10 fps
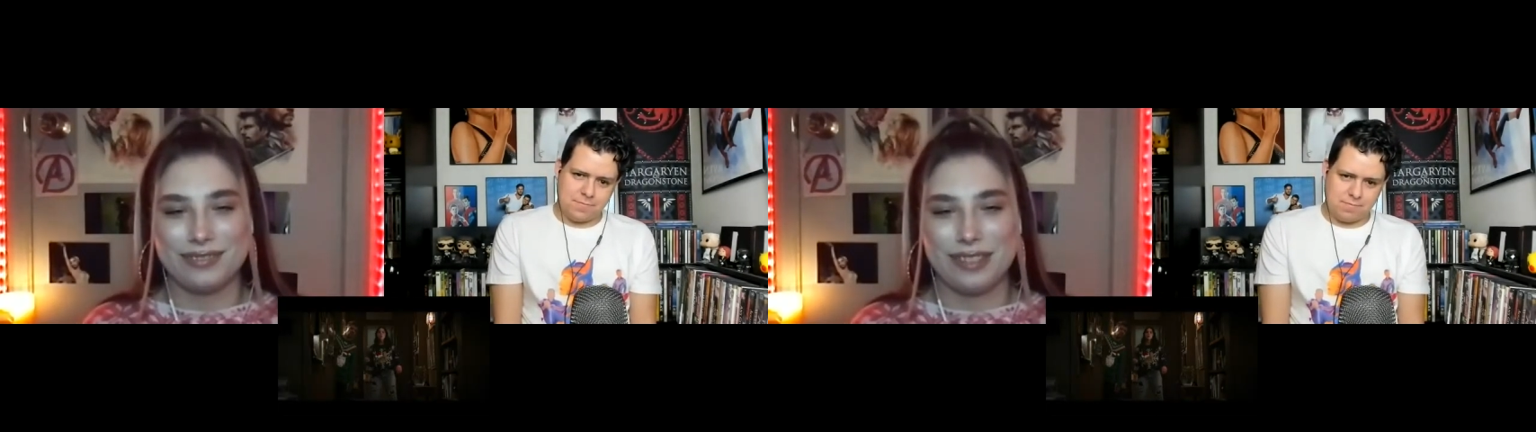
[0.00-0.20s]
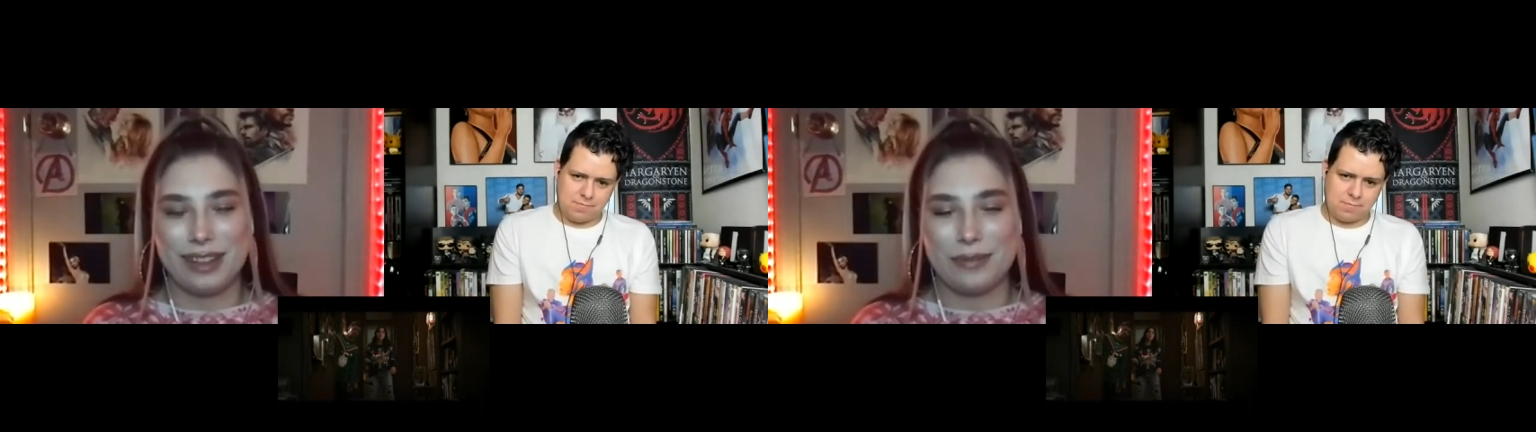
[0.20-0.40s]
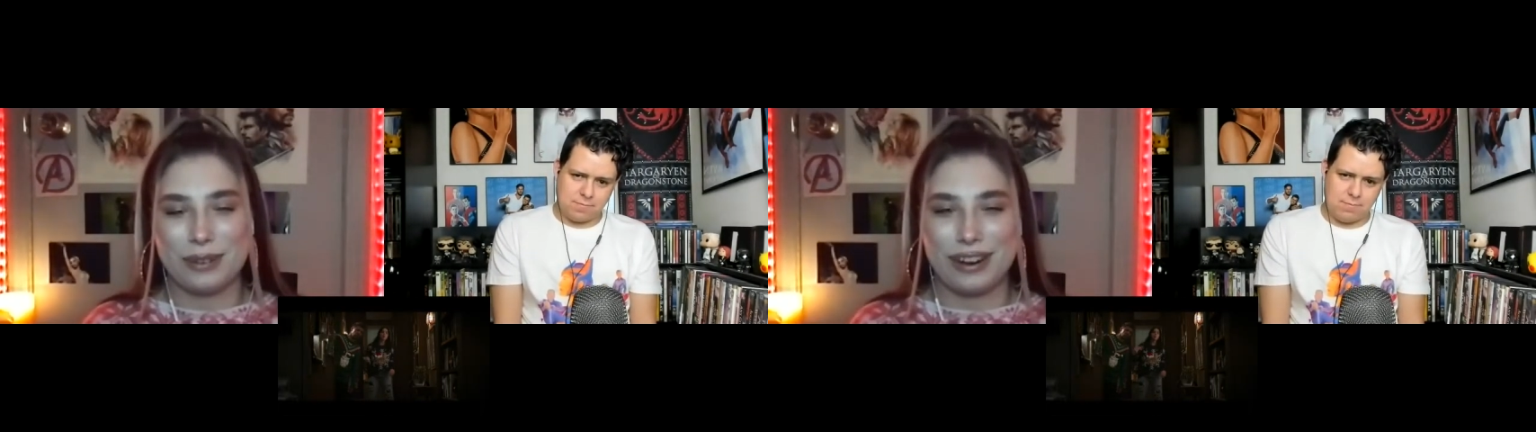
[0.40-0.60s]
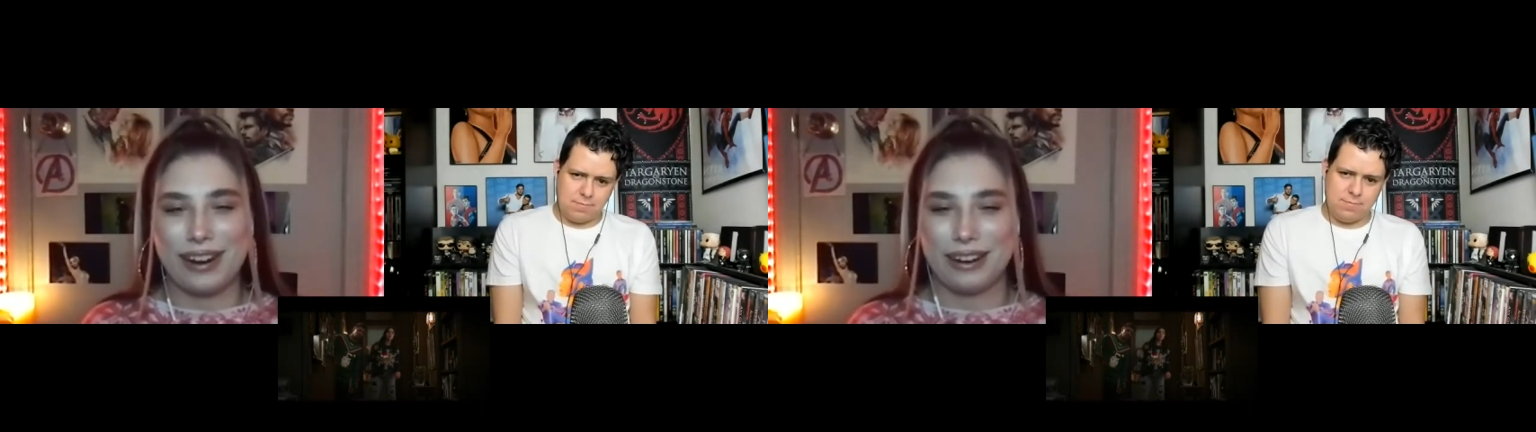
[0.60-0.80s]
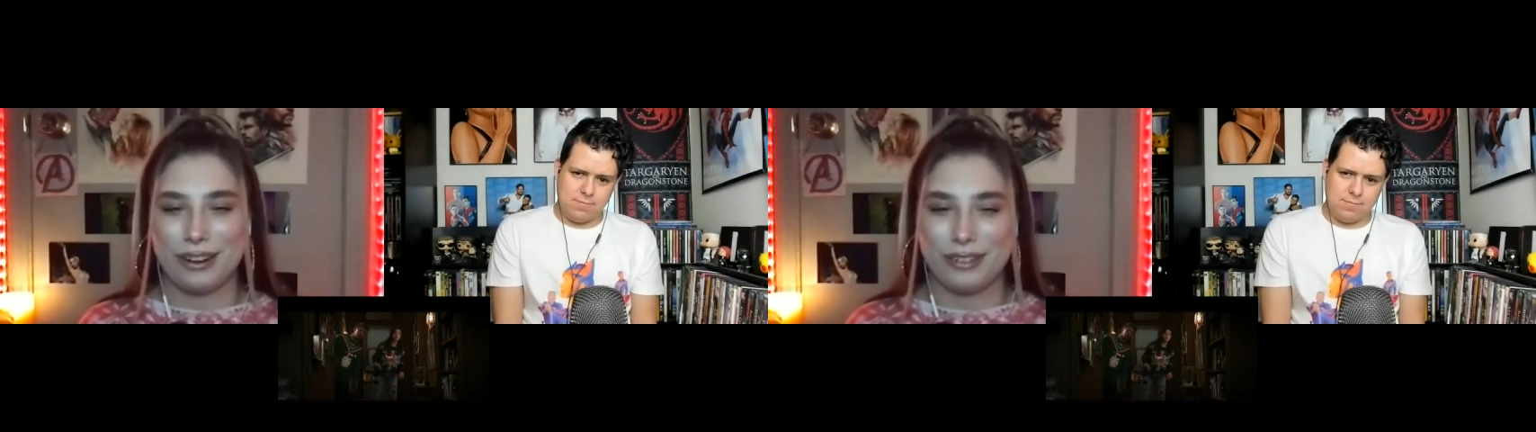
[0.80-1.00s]
Speaker 1: I'm
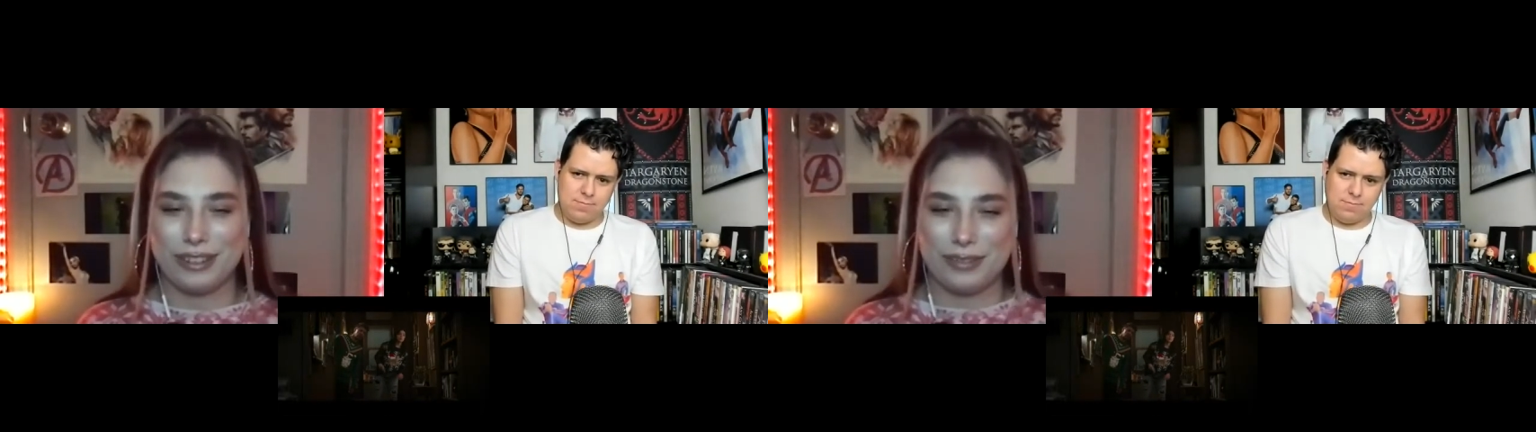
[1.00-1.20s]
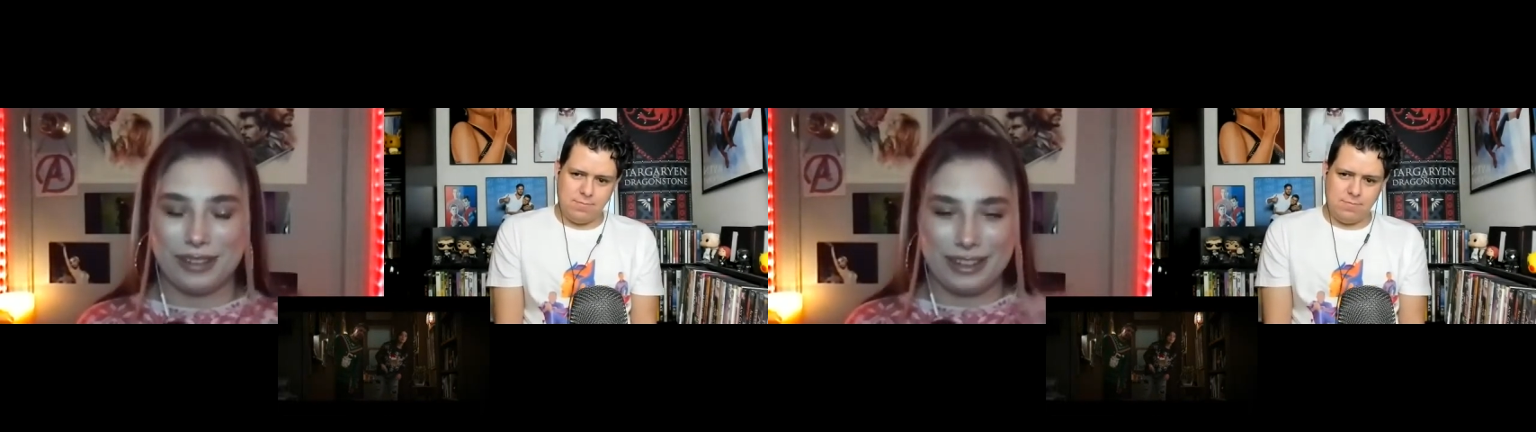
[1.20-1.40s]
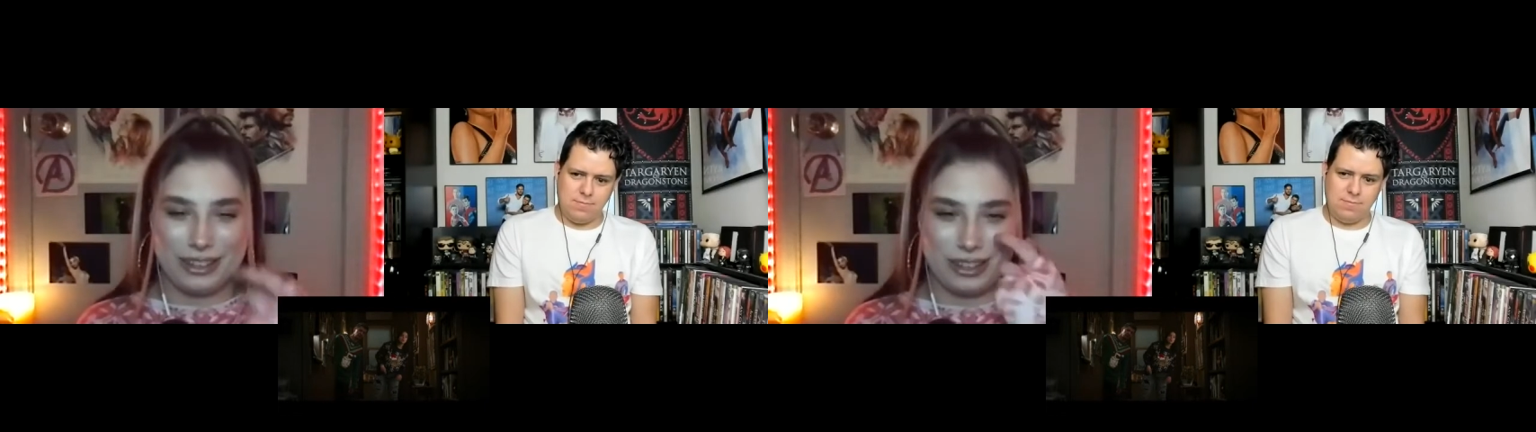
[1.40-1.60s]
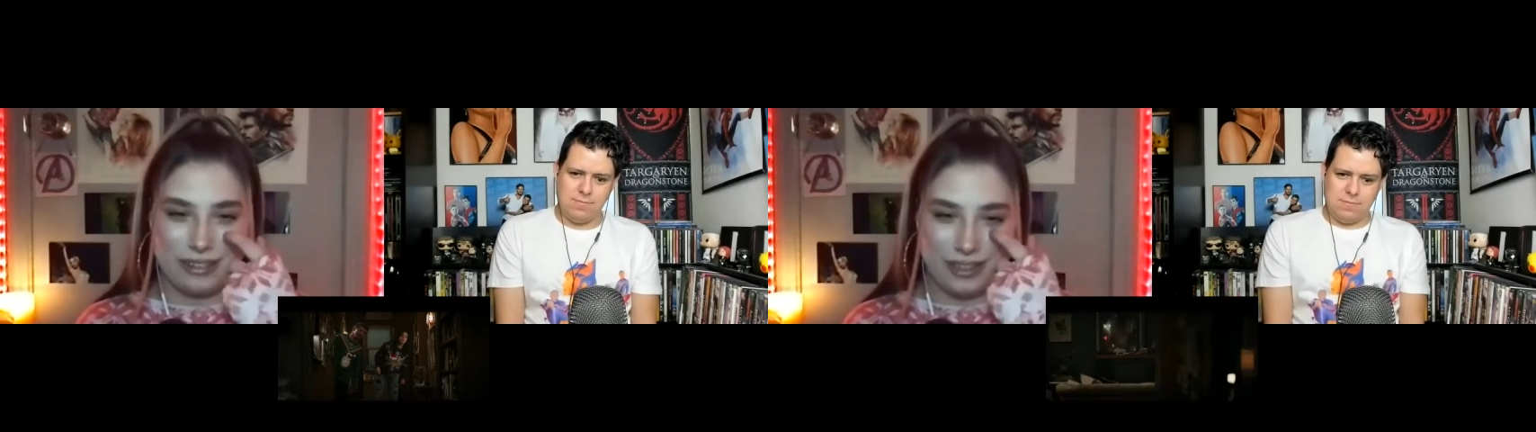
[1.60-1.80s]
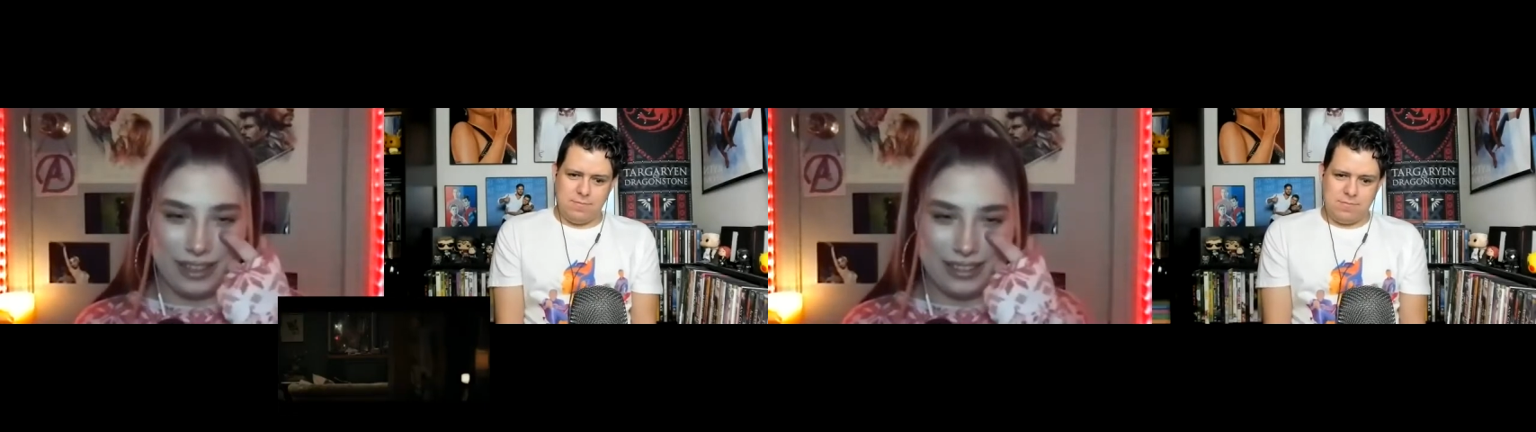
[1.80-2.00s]
crying over them getting shit
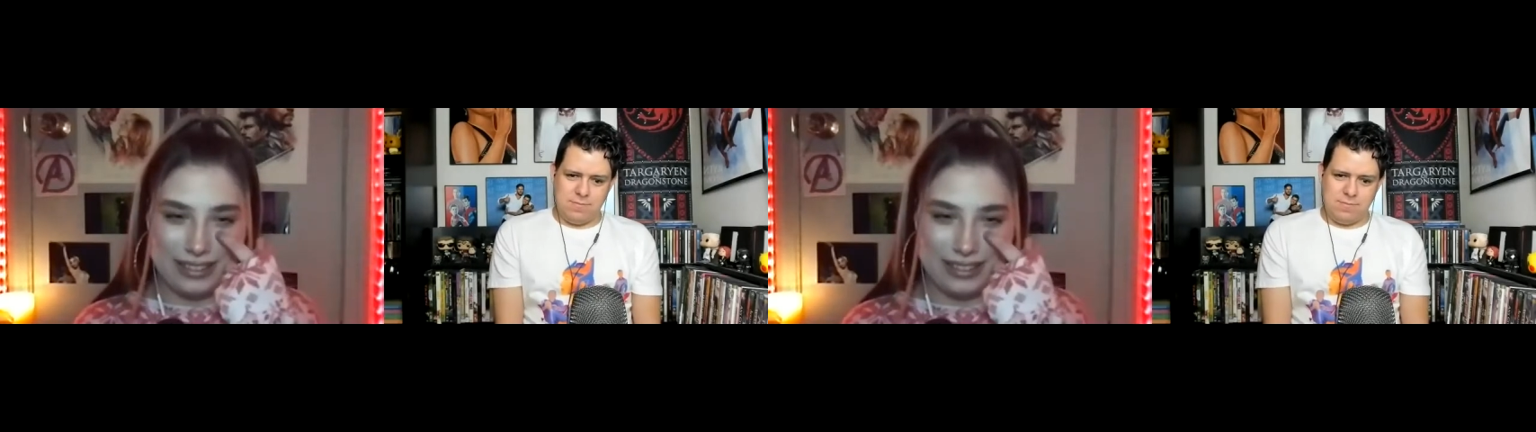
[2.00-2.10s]
faced